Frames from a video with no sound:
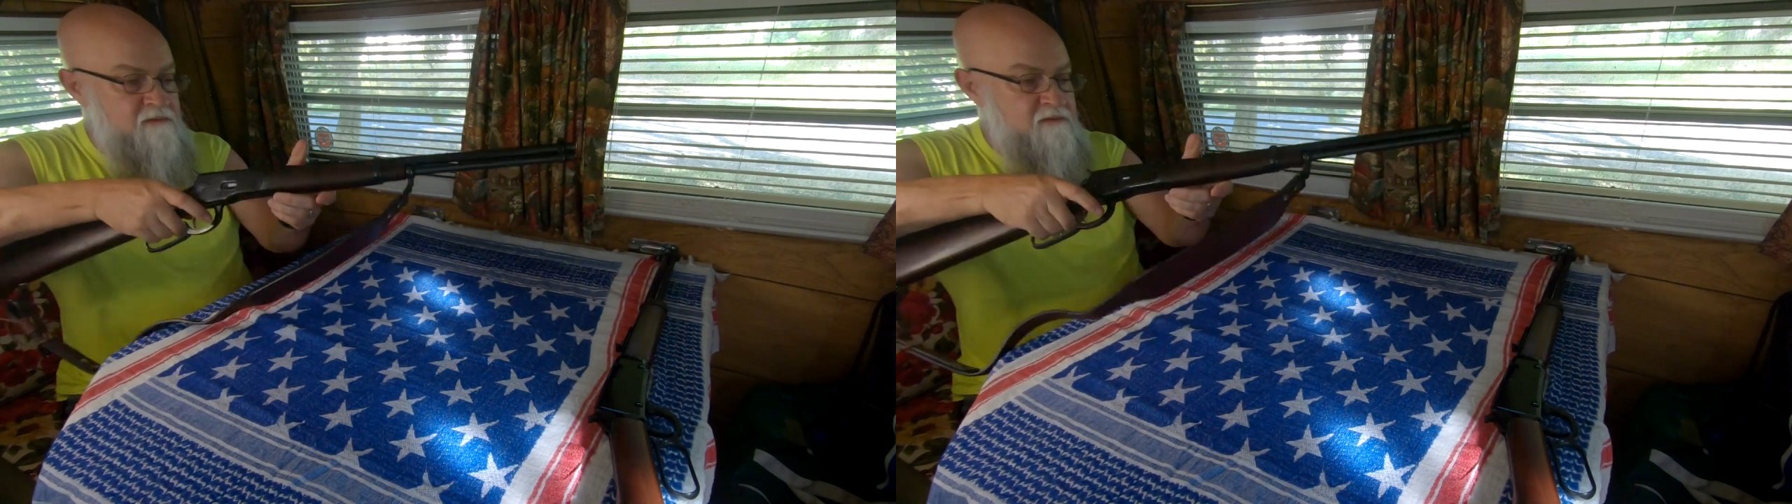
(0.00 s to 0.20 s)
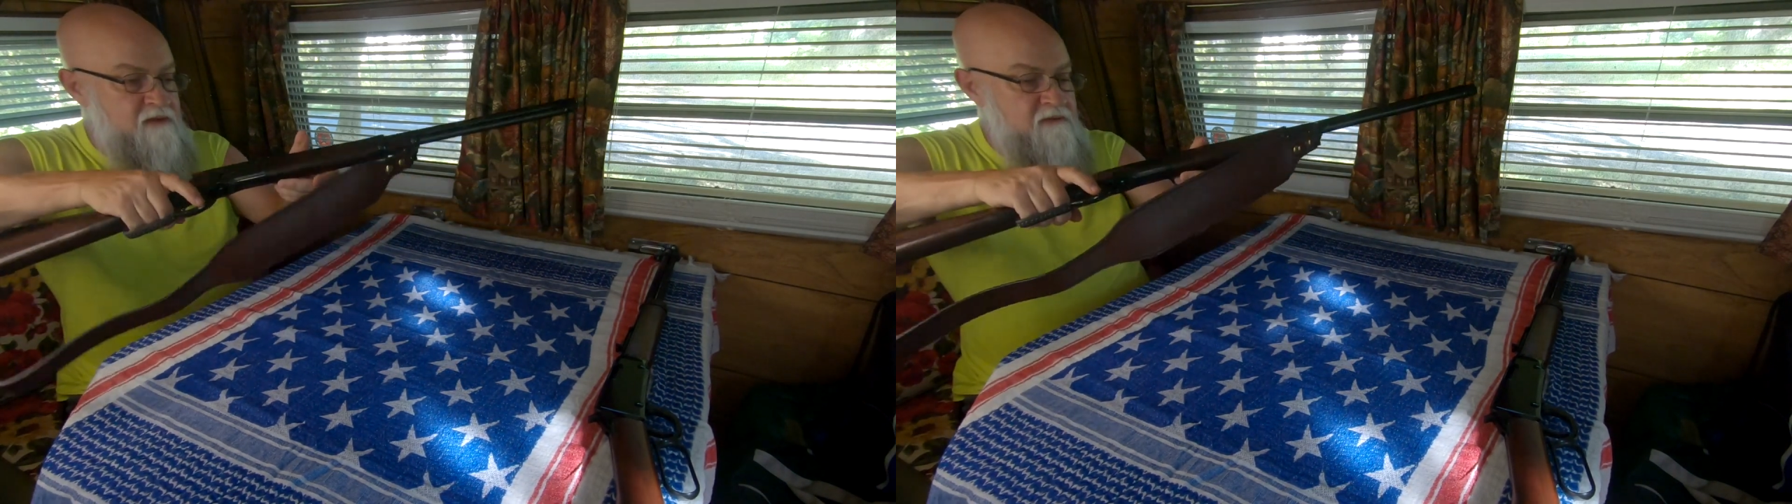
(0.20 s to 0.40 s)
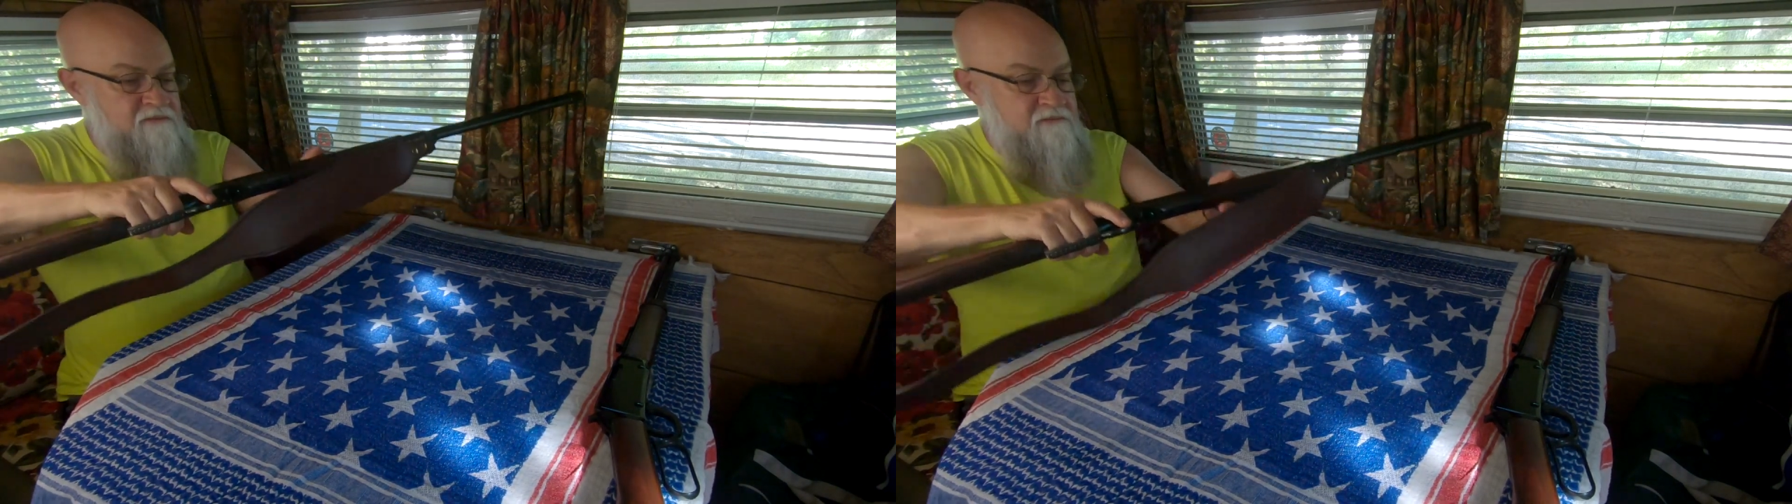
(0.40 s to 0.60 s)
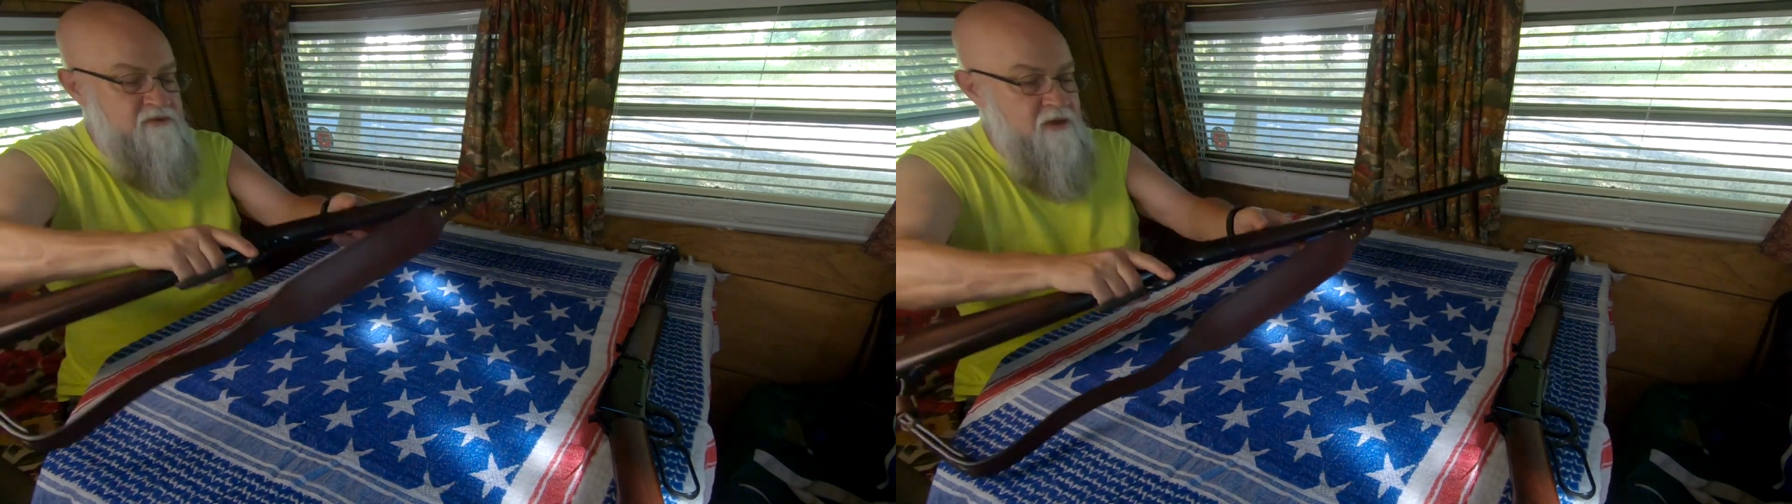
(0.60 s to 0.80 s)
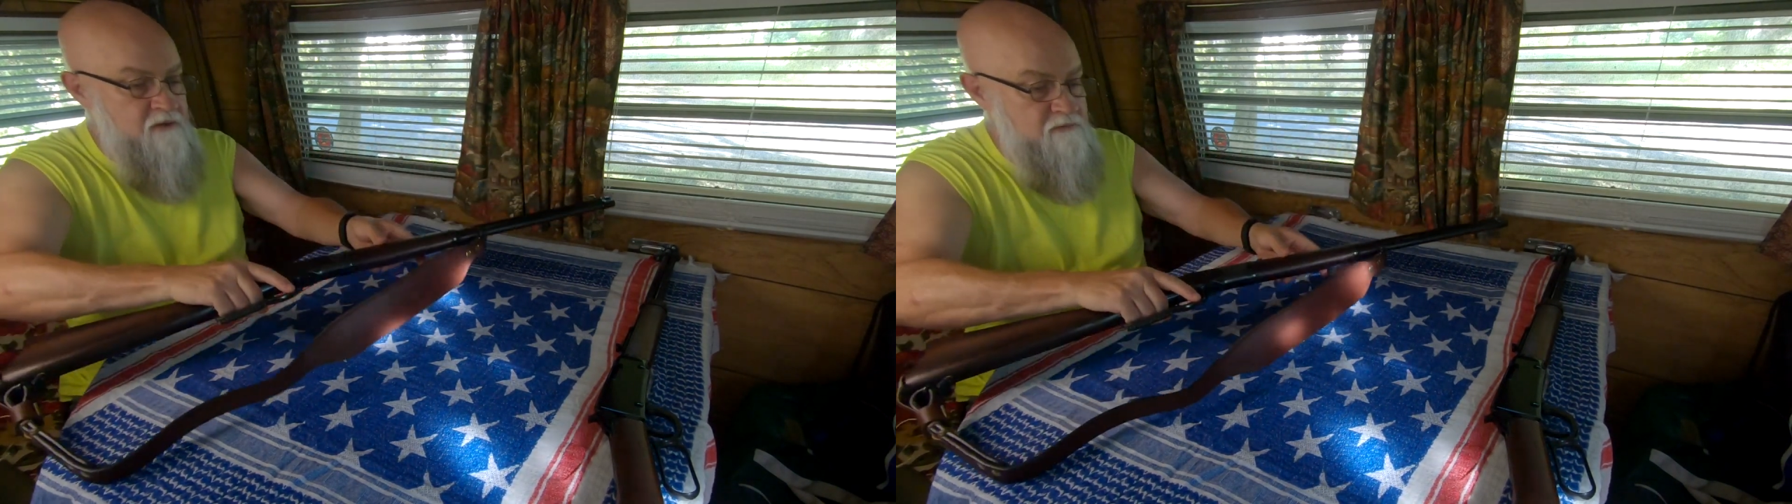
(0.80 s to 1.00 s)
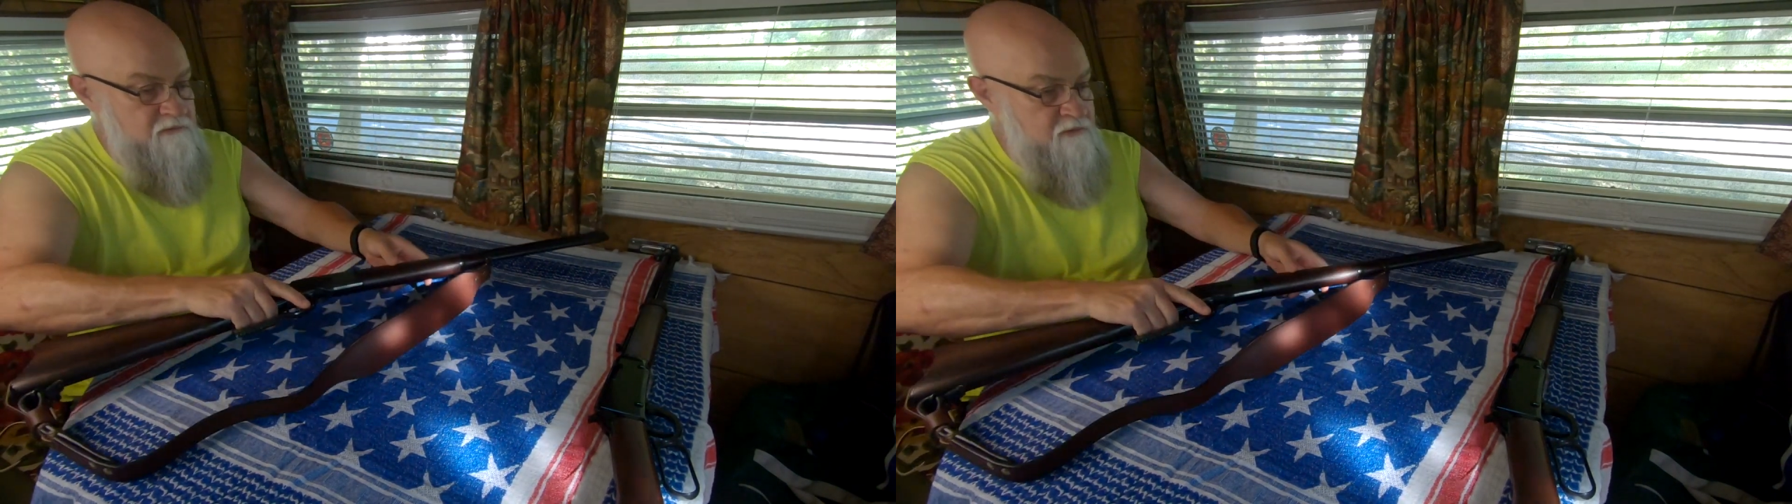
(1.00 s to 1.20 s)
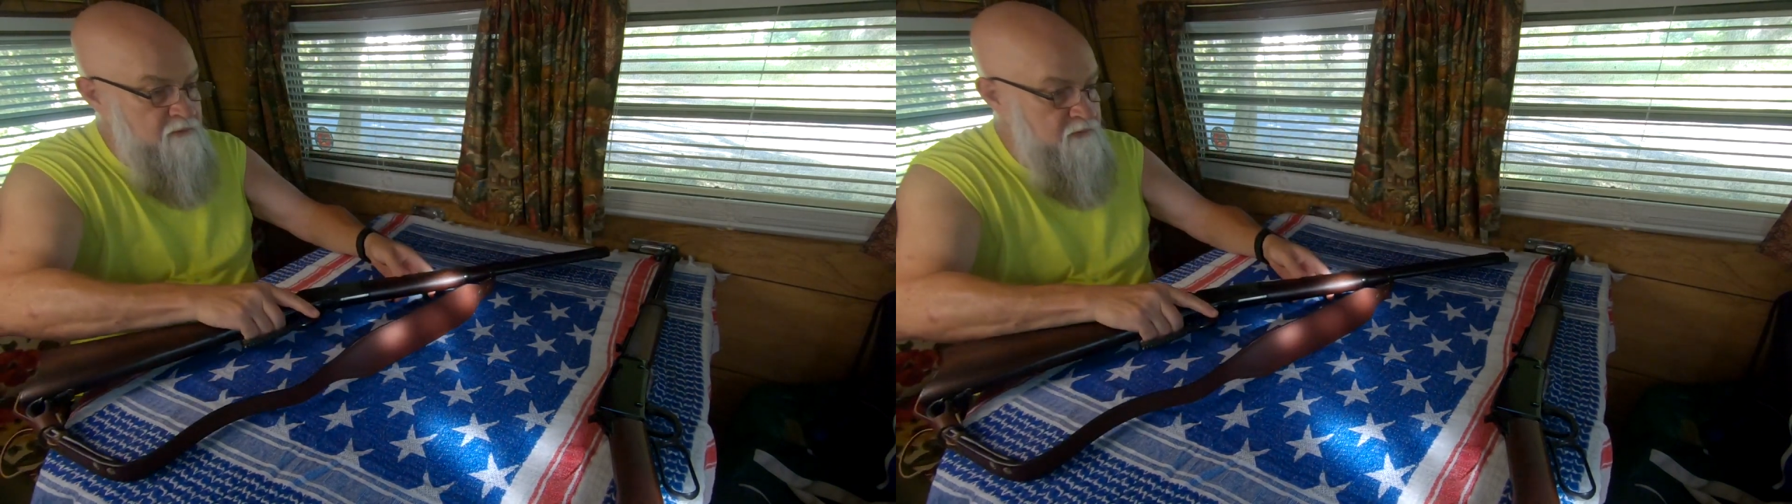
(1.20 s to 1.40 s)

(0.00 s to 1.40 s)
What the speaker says: that I've shown.